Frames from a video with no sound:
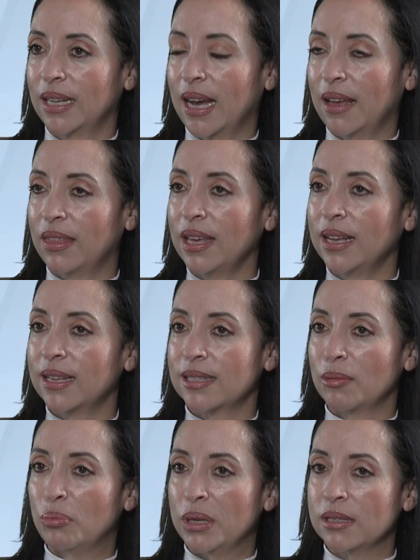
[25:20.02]
I think as
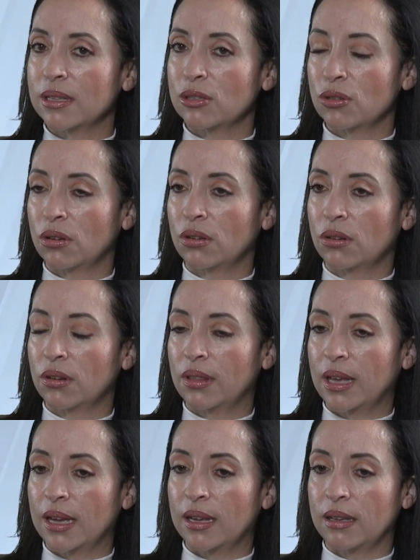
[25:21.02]
a business owner,
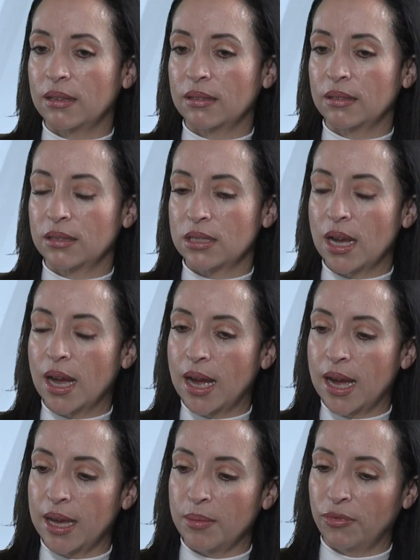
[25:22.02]
that
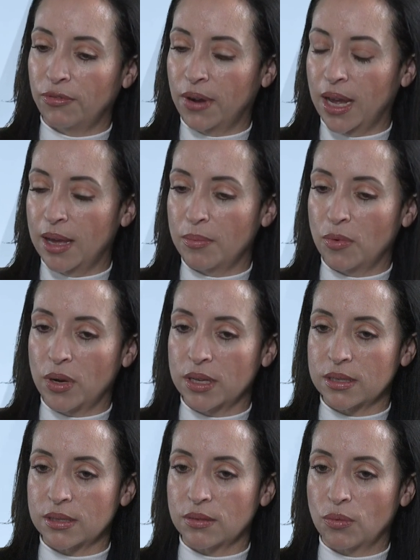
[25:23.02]
time frame
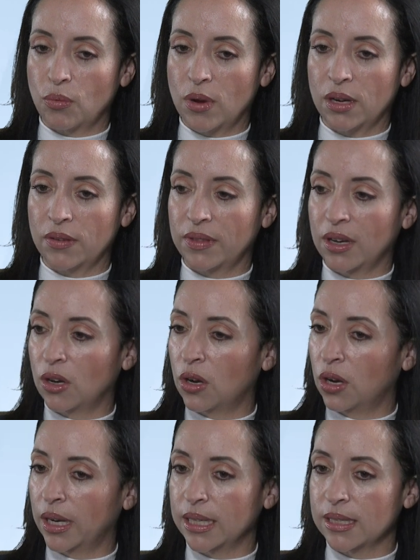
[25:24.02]
was one of the
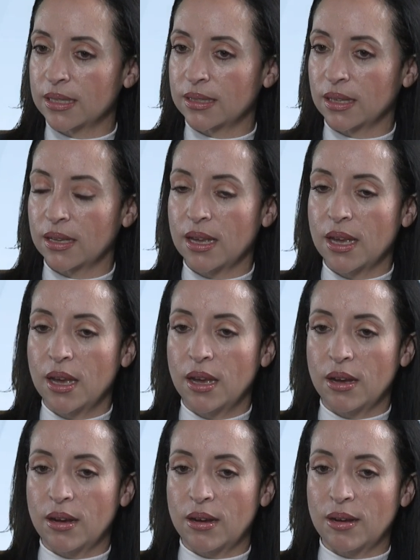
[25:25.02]
hardest.
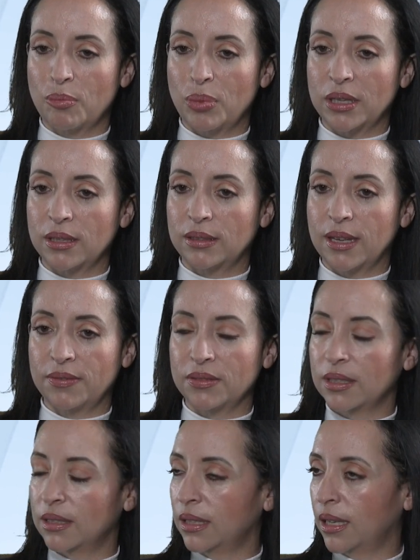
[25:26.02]
but
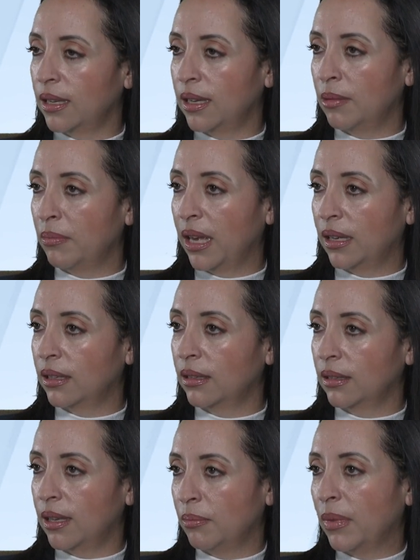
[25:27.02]
definitely
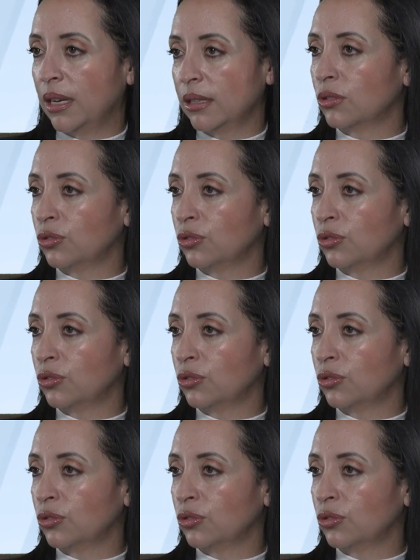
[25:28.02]
it made us